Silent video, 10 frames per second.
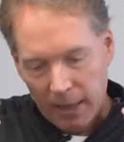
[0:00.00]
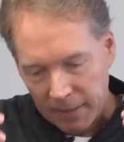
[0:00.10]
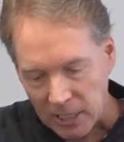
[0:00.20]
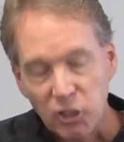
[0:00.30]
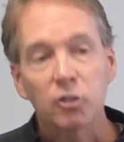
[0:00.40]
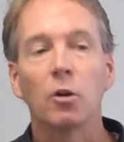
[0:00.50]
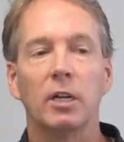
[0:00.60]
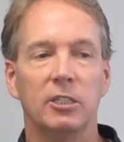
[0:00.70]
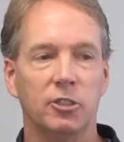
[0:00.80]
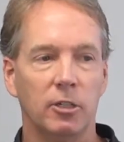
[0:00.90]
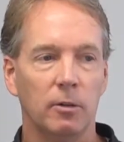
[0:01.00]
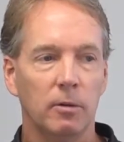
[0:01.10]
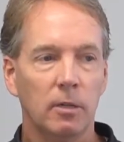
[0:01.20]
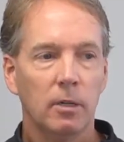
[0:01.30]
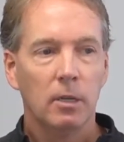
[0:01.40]
That's your issue.
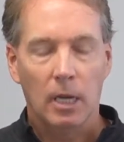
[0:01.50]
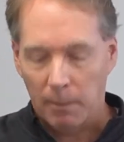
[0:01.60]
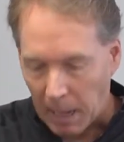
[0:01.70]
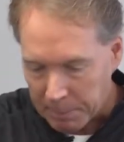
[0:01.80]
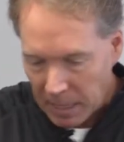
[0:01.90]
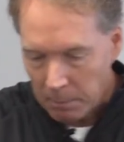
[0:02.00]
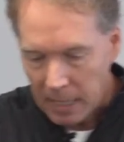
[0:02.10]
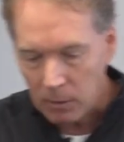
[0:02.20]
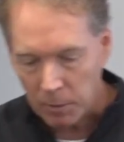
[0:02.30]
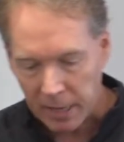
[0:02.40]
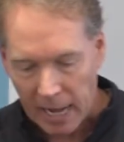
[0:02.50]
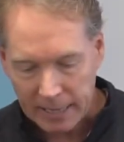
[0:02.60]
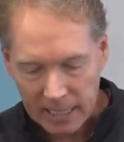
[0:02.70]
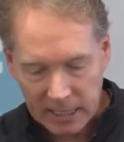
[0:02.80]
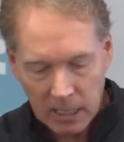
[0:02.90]
And I'm not being mean with that.
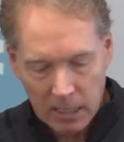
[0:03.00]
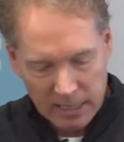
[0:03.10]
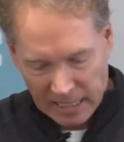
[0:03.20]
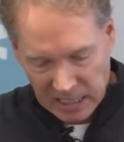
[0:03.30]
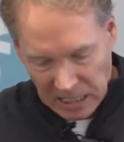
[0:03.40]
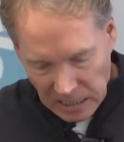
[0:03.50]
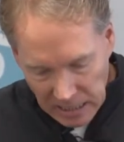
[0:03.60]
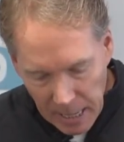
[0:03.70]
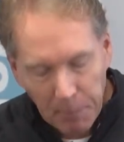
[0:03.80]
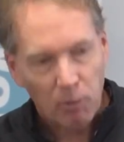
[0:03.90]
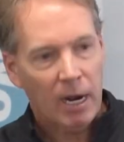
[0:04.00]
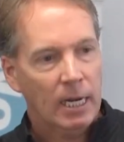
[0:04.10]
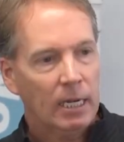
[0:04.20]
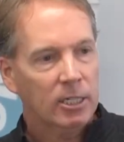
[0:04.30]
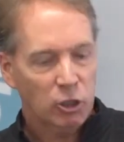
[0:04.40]
That's, that's
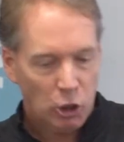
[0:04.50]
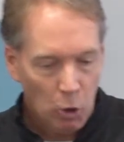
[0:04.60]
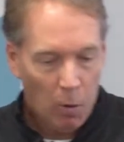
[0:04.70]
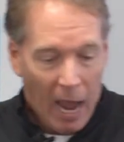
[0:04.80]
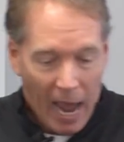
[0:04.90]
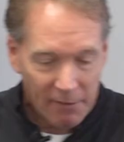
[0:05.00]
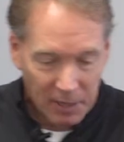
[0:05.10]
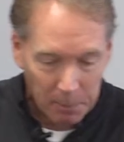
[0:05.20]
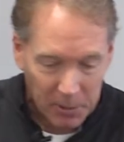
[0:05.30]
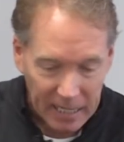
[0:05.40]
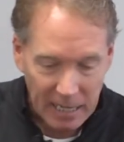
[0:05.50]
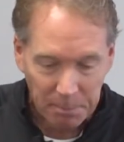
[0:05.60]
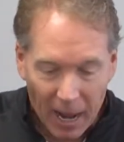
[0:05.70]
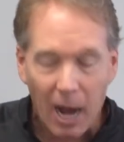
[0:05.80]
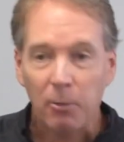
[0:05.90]
liberating because you have
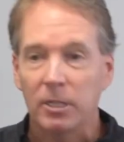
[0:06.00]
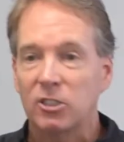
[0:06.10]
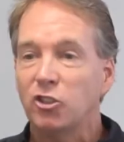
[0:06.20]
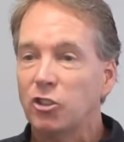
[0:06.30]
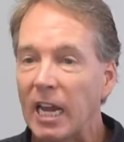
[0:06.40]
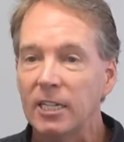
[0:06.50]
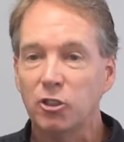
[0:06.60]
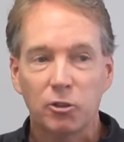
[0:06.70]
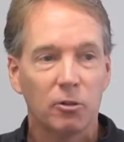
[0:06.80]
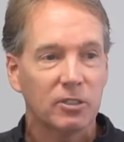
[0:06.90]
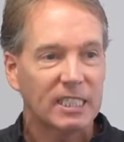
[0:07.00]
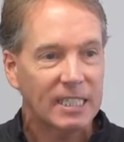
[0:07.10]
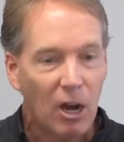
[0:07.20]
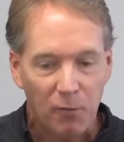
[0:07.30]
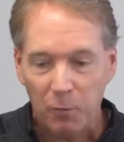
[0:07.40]
complete power to change
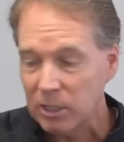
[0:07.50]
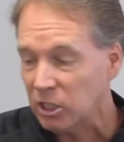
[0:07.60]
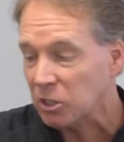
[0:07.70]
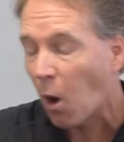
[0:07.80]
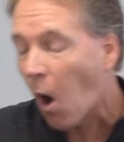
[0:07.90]
yourself, which is